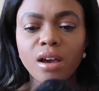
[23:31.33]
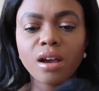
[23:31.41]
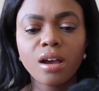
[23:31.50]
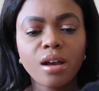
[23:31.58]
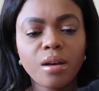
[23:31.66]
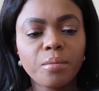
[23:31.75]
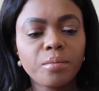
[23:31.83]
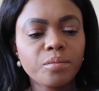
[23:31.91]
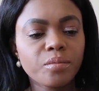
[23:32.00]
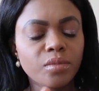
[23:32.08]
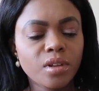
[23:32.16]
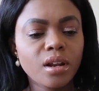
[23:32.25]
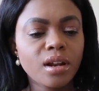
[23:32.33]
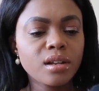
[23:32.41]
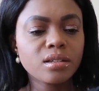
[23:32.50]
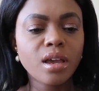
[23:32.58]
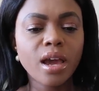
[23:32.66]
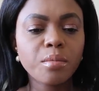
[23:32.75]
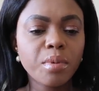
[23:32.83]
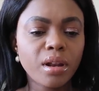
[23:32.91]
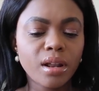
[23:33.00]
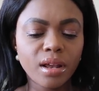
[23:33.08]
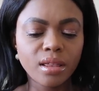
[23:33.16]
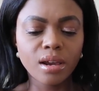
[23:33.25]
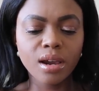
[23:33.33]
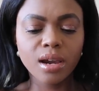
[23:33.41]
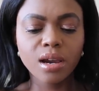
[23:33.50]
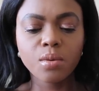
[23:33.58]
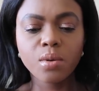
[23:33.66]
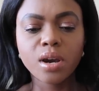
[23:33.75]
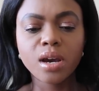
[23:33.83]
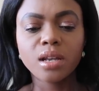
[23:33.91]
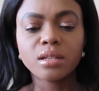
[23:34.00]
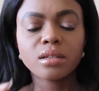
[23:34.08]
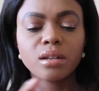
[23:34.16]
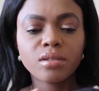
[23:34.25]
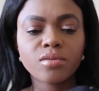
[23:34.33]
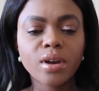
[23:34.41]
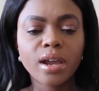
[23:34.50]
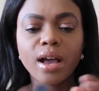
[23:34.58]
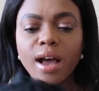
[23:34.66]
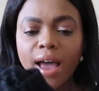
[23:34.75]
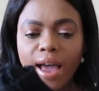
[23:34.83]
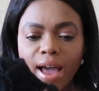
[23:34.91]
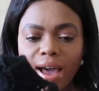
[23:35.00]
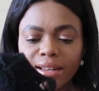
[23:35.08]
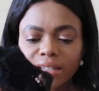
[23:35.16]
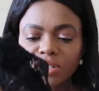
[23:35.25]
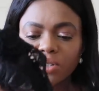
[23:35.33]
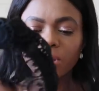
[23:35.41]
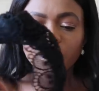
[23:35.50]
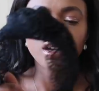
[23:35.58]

That is a headband that I think I can wear instead of wearing a hat.